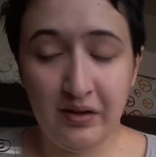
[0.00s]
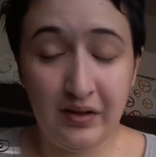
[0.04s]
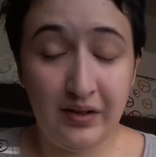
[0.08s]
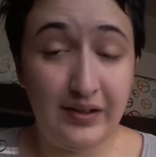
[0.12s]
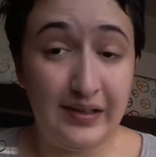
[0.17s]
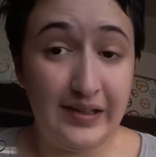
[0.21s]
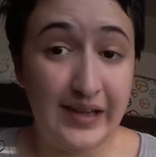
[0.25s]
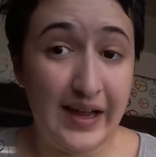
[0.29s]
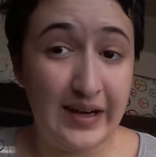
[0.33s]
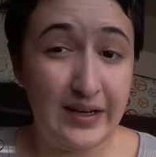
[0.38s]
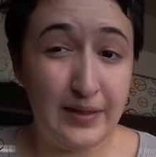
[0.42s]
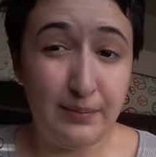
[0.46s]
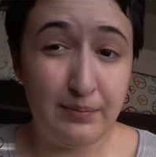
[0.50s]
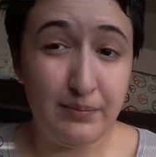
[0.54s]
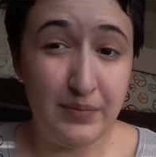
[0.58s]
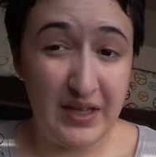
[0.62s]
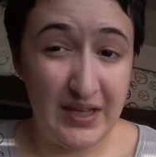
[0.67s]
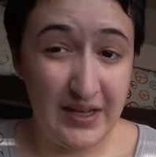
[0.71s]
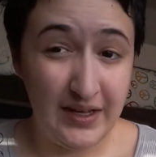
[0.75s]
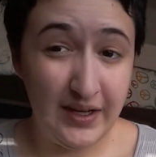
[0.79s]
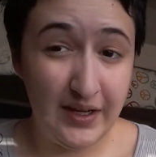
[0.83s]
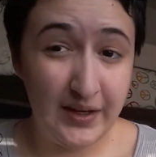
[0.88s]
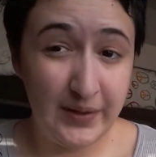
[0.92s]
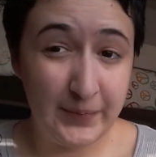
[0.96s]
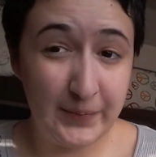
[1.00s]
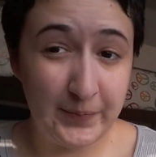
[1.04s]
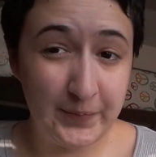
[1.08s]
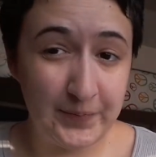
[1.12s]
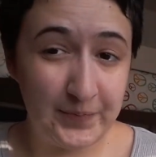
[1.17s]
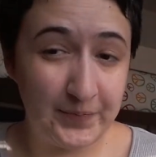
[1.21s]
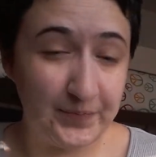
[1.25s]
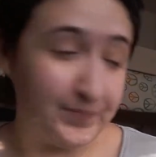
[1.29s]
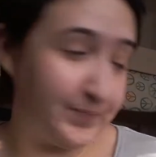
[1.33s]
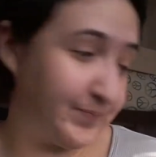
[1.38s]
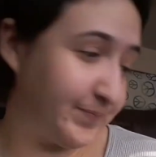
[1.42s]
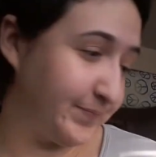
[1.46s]
let it be.
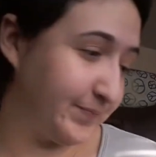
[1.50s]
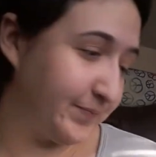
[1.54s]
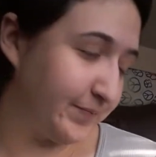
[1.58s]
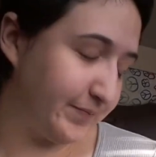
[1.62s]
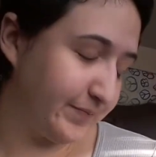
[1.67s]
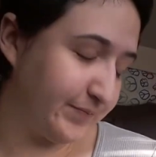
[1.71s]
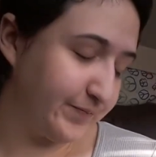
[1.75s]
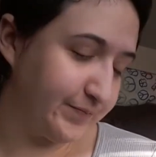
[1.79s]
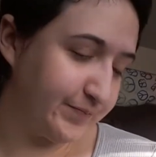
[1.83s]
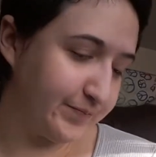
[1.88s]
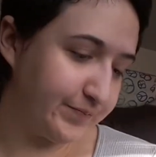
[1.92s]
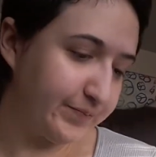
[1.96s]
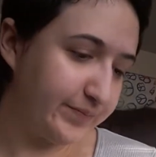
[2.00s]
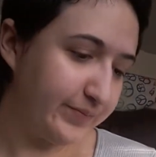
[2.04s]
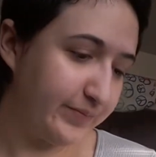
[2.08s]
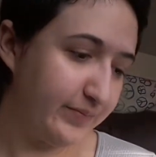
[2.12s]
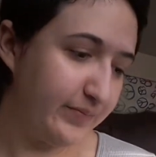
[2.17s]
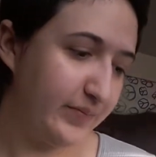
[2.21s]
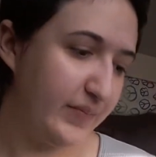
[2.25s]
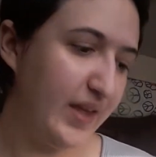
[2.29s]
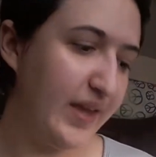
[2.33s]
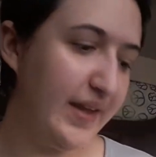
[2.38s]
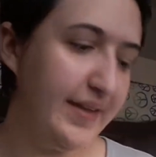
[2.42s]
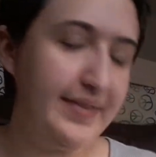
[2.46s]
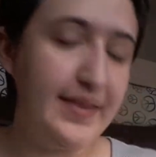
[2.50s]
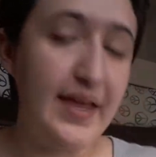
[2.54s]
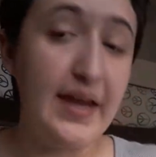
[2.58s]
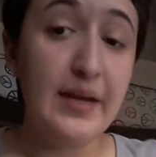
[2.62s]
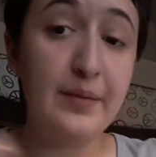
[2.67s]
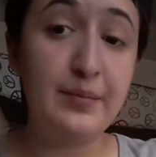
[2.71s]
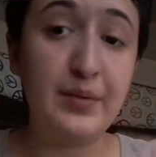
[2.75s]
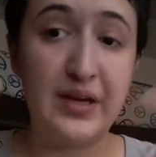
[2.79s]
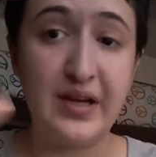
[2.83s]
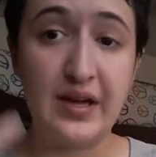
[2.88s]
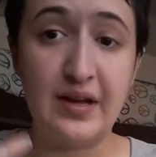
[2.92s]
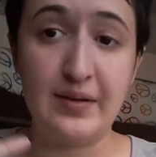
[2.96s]
And then
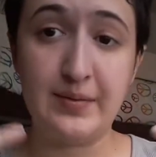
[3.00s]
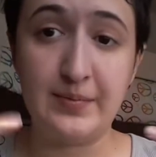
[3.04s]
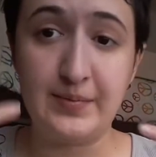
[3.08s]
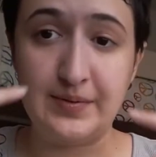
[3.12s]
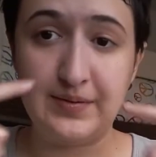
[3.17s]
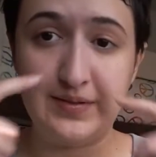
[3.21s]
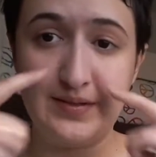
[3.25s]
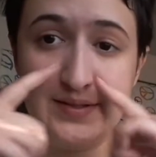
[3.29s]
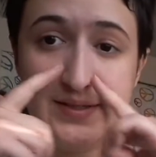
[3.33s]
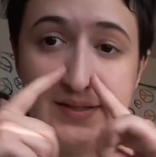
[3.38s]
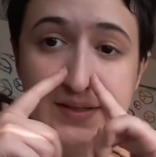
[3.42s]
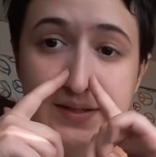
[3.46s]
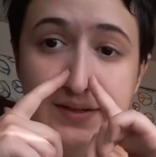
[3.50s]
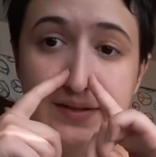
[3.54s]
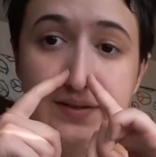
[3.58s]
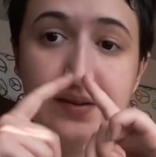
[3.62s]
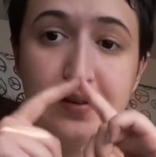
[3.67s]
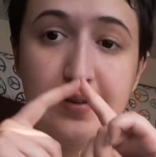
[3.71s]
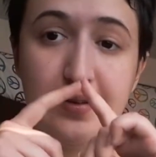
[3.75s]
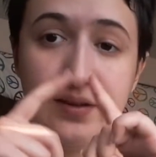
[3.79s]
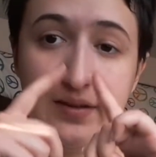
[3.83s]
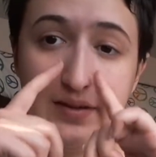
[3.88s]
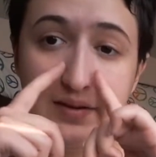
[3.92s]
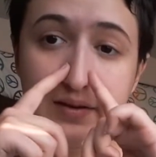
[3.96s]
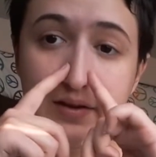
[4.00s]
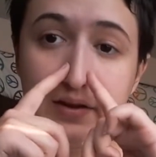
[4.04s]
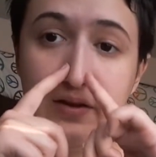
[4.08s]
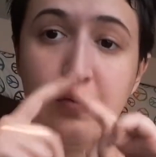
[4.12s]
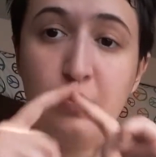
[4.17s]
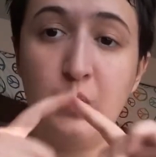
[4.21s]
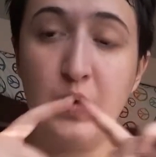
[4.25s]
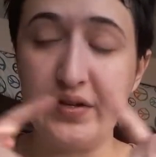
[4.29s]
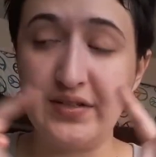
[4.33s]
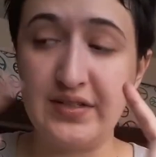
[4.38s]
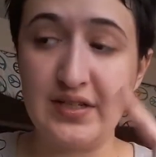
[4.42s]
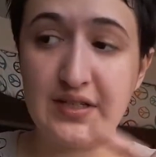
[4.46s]
it becomes,
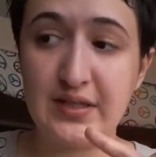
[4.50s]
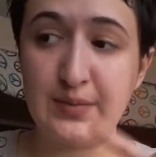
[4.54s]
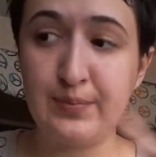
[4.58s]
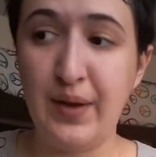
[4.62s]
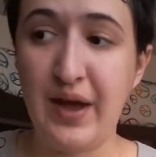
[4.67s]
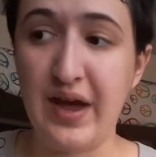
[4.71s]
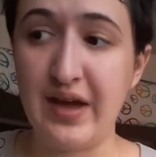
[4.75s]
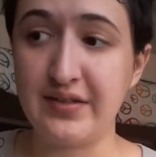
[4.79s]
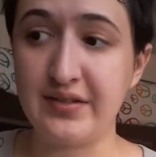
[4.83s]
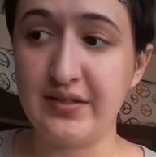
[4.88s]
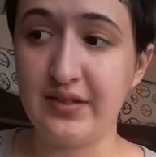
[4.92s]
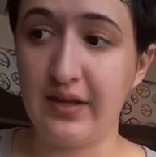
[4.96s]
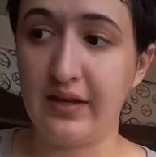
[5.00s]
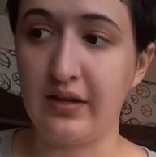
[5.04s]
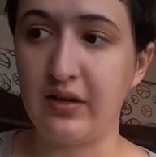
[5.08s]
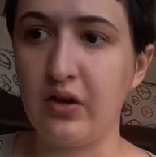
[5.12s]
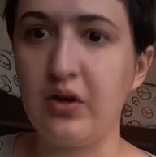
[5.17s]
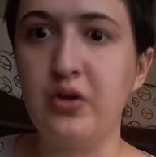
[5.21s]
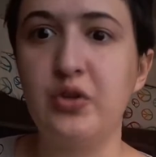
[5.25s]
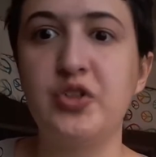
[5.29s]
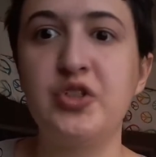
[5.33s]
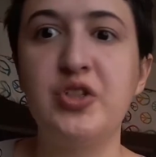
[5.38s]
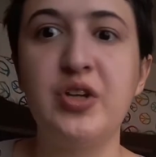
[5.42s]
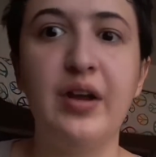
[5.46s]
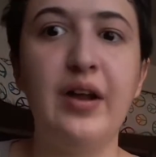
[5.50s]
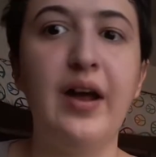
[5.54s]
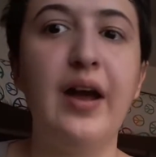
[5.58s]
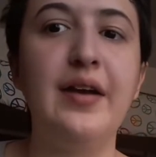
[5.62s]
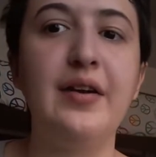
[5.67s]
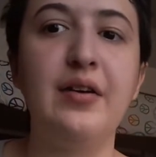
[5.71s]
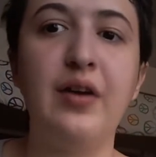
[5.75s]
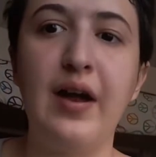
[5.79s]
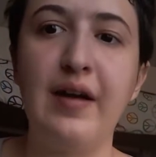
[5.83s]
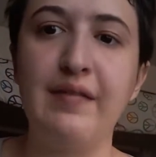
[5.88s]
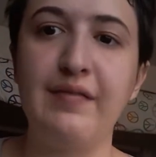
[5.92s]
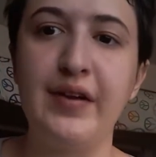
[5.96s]
once it's past, like, oh shit, I
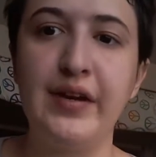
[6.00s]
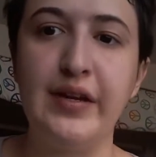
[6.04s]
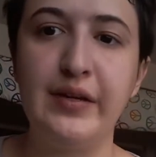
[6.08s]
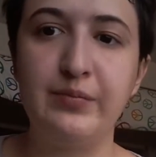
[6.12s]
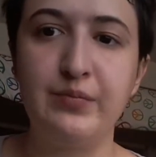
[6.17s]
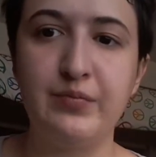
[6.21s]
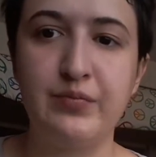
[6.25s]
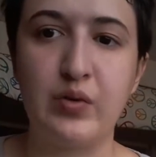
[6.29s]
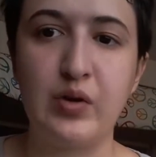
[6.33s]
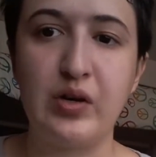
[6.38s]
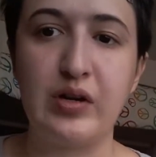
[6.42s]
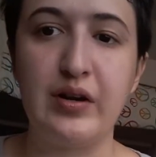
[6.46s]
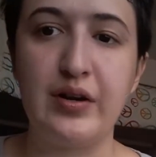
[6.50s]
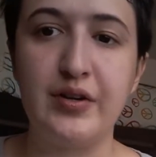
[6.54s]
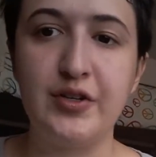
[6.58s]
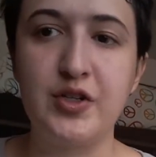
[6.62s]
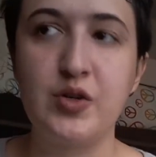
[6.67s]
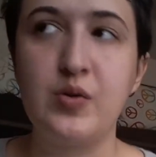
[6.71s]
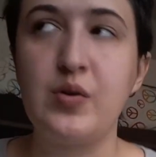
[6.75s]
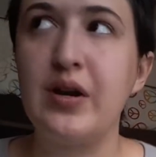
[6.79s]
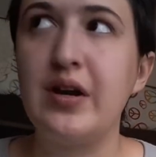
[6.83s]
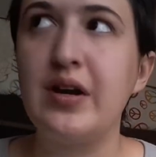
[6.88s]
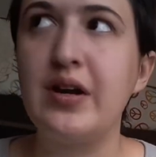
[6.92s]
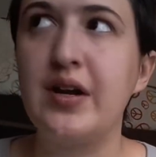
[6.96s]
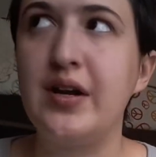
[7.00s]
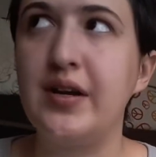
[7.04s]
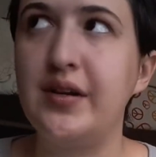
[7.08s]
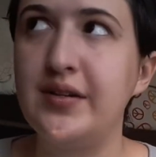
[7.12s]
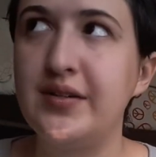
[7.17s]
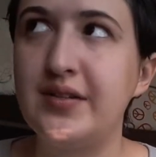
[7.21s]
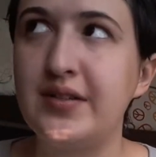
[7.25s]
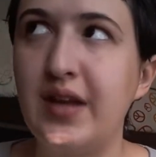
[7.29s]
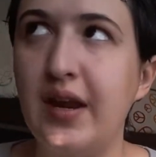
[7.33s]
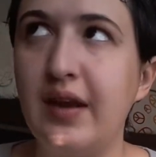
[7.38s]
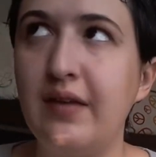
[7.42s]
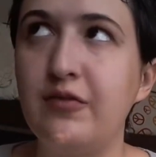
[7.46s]
don't have any more underwear, and
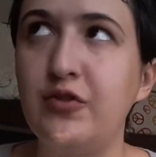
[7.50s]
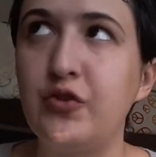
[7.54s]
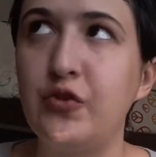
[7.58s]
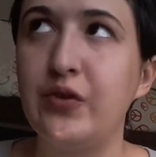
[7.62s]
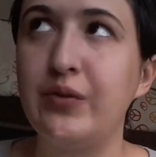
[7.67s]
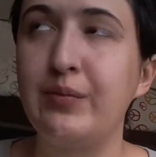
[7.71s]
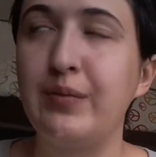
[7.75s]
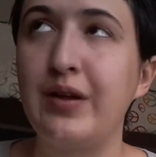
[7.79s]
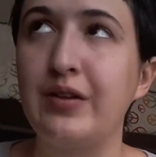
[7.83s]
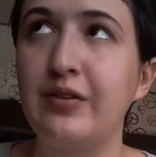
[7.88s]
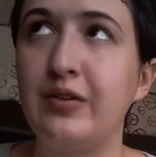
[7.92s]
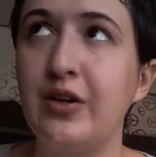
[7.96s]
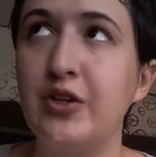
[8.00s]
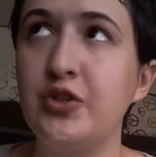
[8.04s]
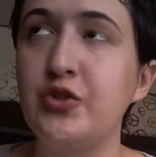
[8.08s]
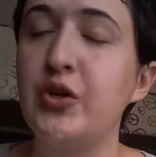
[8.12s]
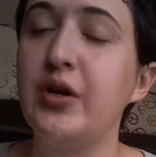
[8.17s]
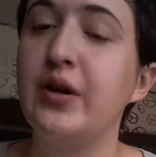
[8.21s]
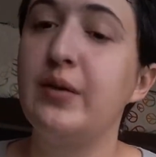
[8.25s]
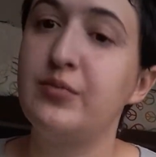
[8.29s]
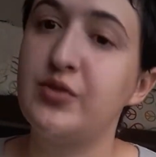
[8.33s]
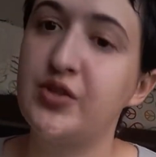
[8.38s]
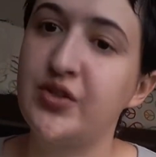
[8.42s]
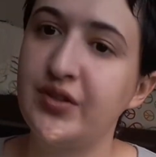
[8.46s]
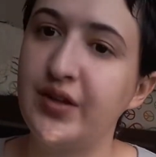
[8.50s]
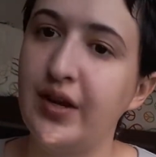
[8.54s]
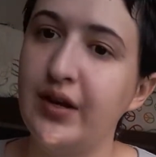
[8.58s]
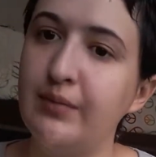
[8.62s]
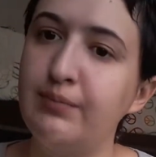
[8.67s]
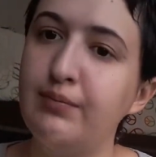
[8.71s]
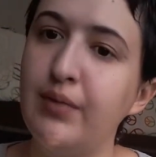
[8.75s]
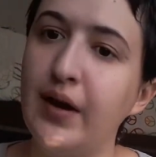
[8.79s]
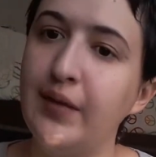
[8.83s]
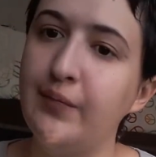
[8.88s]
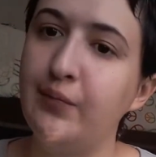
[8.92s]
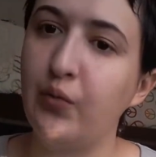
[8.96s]
instead of doing my laundry, I'm just gonna
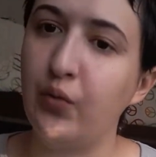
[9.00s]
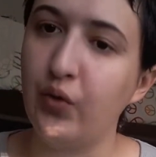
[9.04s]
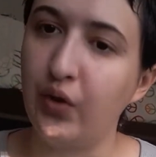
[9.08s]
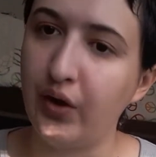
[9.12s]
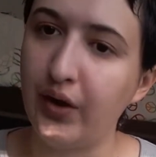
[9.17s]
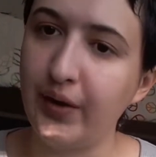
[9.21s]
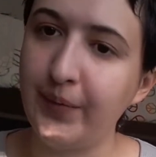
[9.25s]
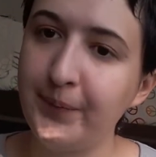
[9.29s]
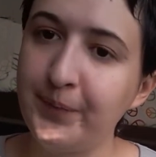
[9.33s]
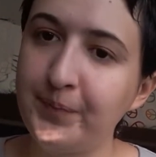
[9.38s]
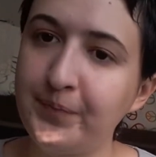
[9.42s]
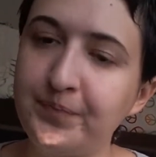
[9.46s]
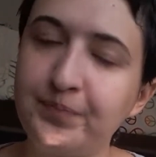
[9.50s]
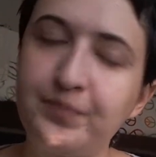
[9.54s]
buy more.